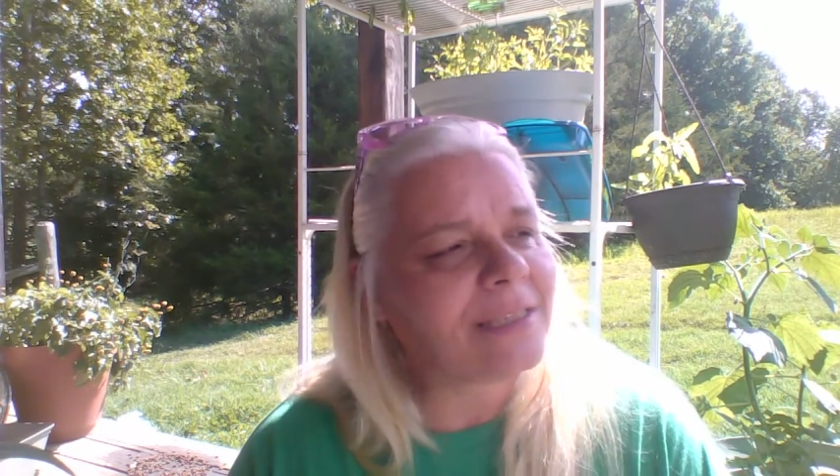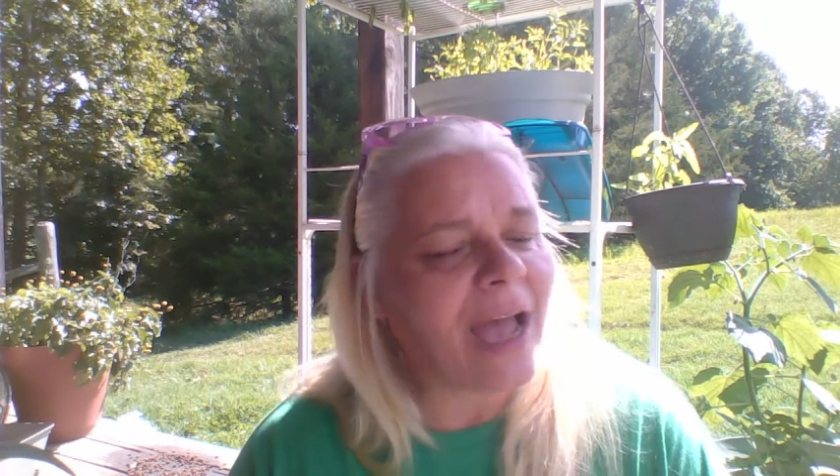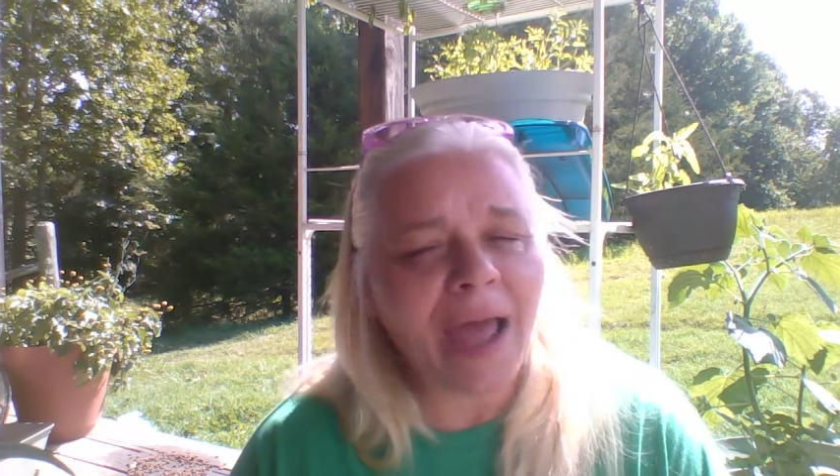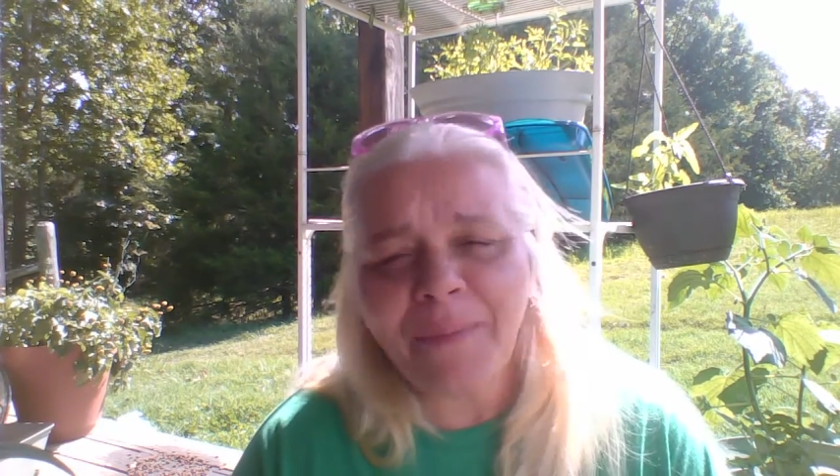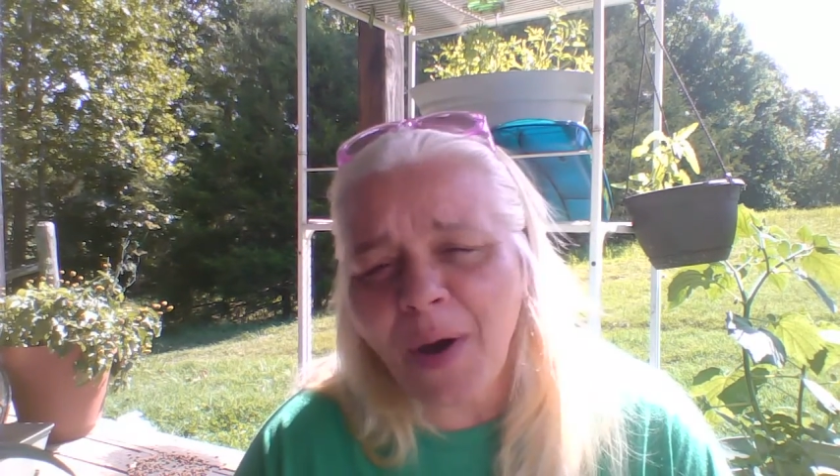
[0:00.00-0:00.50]

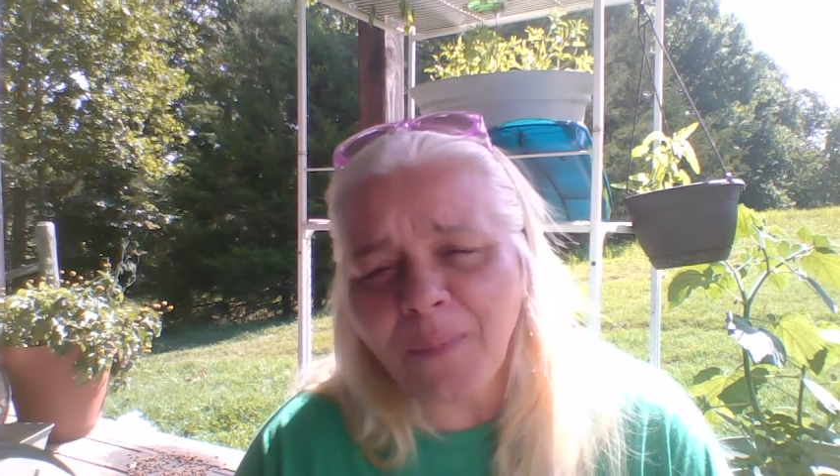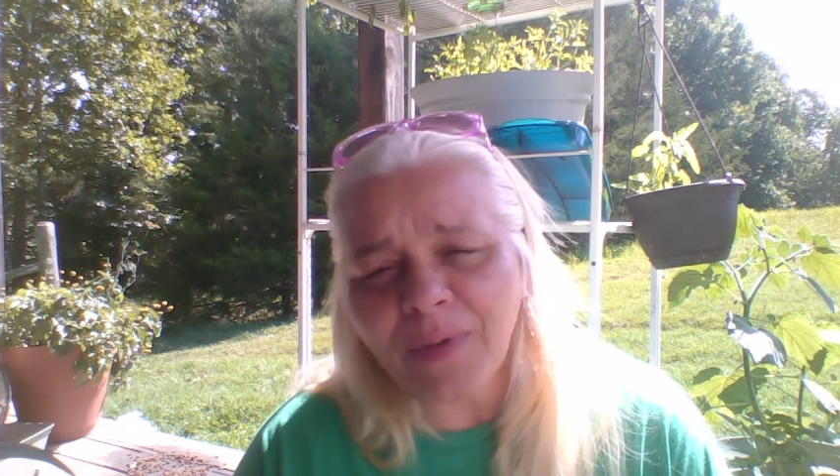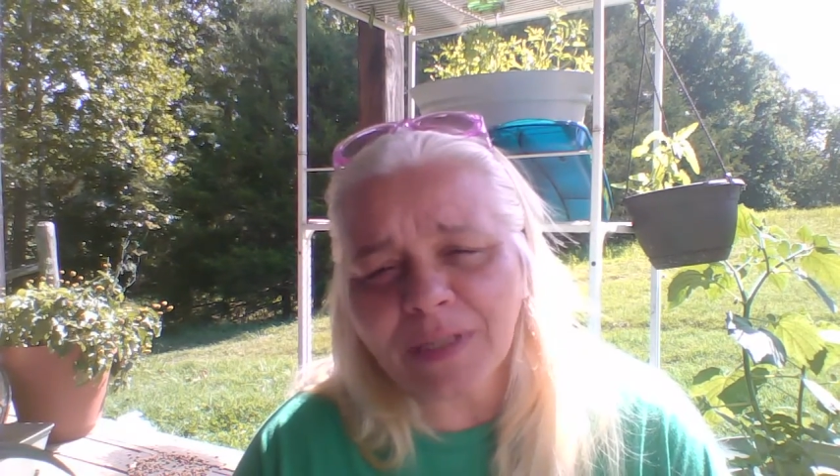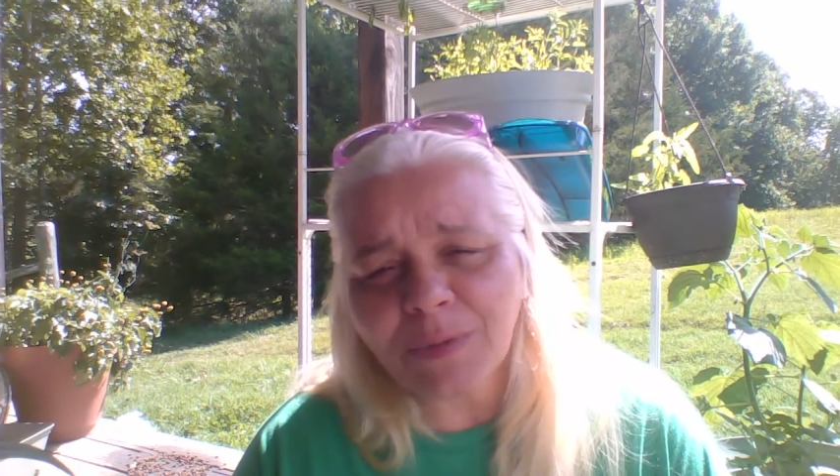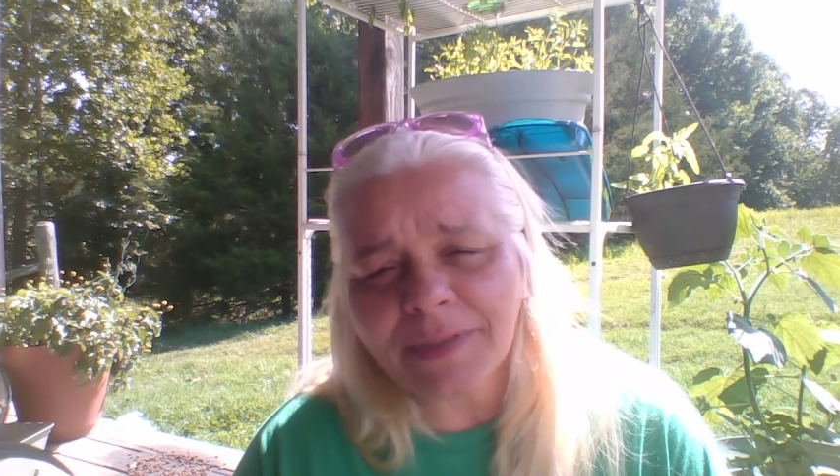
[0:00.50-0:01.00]
time. Hope
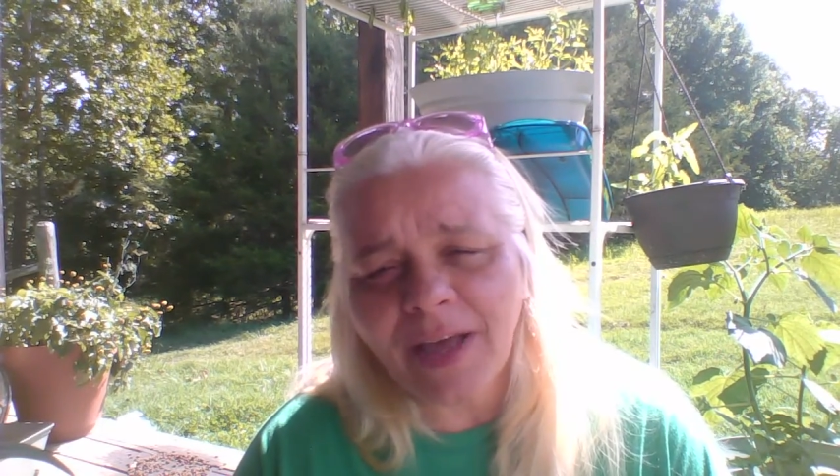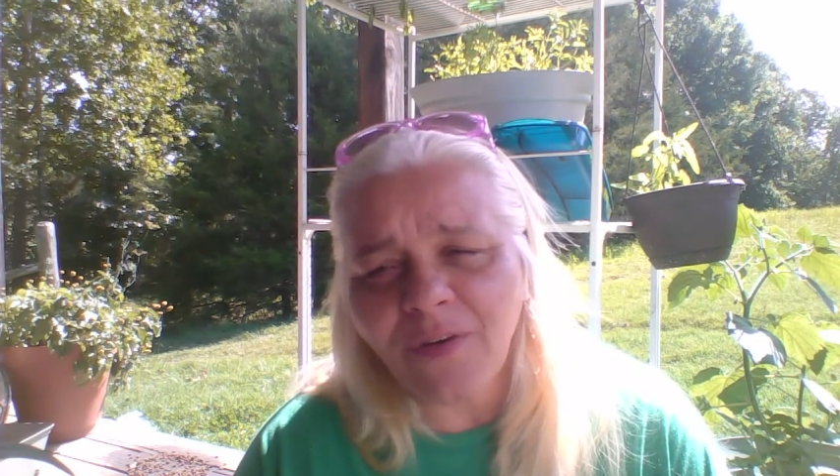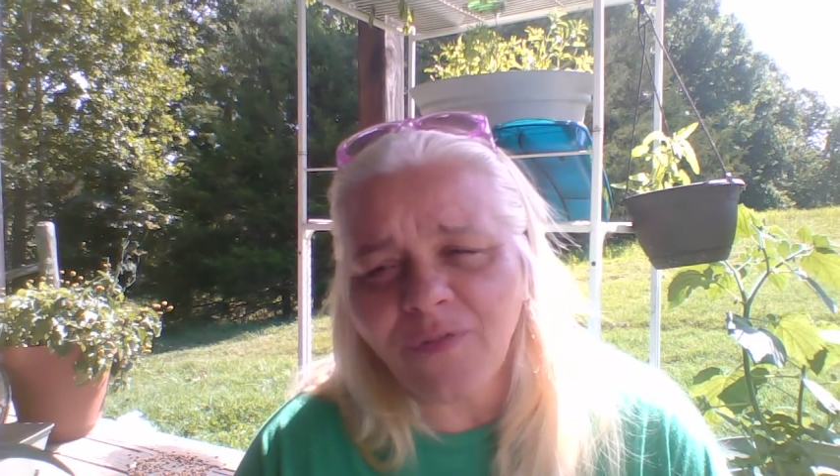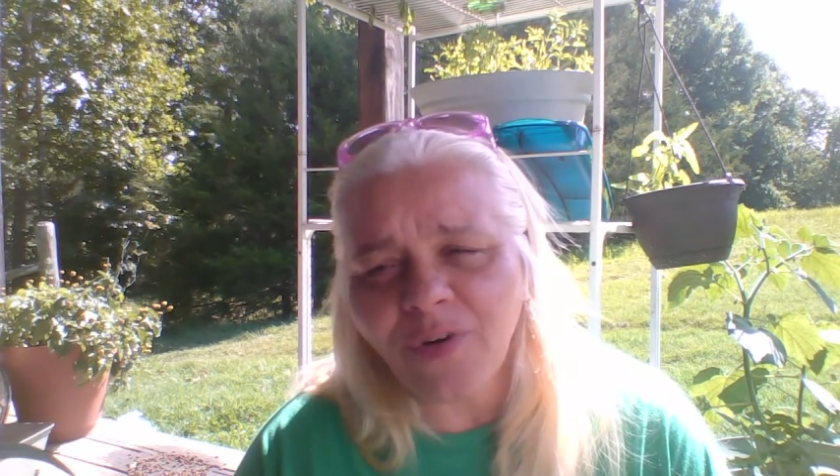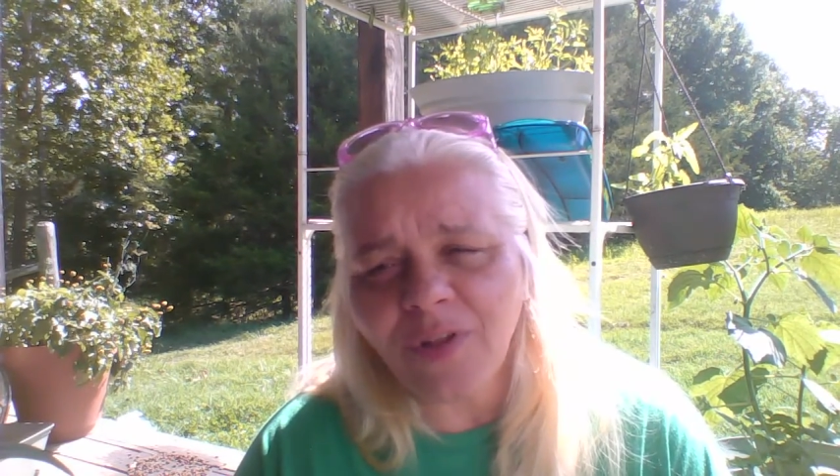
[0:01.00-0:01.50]
this was
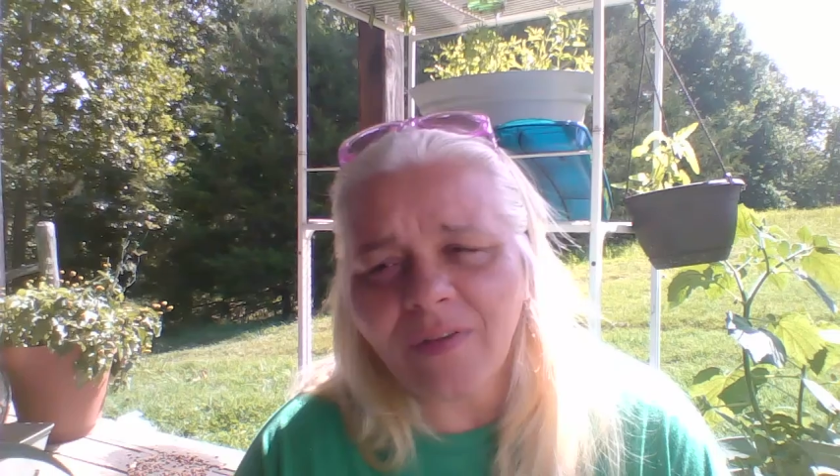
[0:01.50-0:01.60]
helpful.